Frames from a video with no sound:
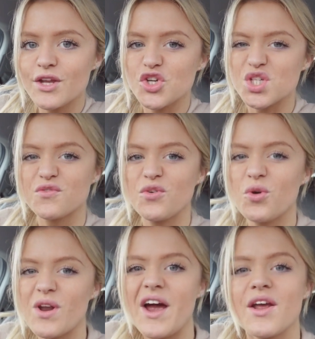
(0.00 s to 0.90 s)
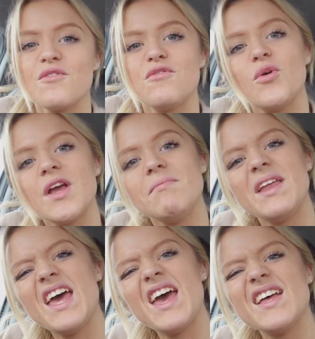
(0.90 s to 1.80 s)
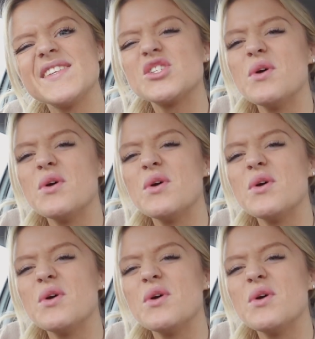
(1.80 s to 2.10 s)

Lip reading: just for like 40 minutes